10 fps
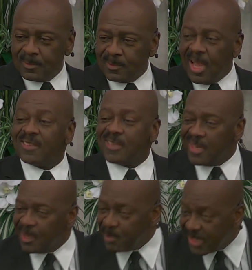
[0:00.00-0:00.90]
I said
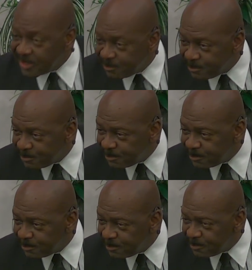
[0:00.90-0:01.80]
amen.
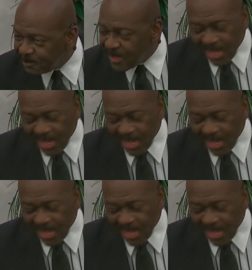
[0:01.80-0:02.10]
Amen. Yeah.